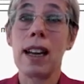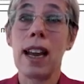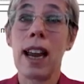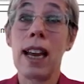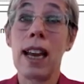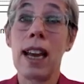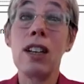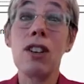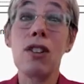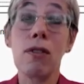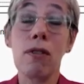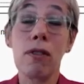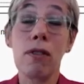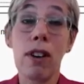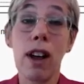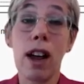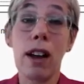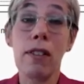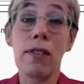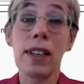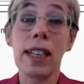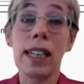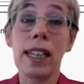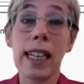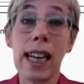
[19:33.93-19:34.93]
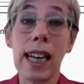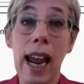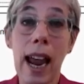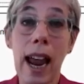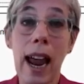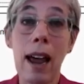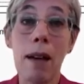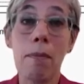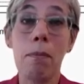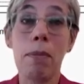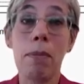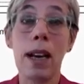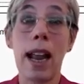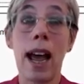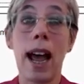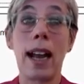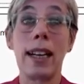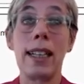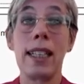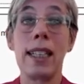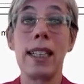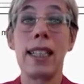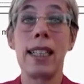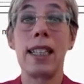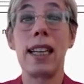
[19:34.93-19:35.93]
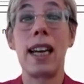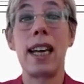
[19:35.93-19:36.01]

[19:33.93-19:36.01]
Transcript: end-of-life care plans.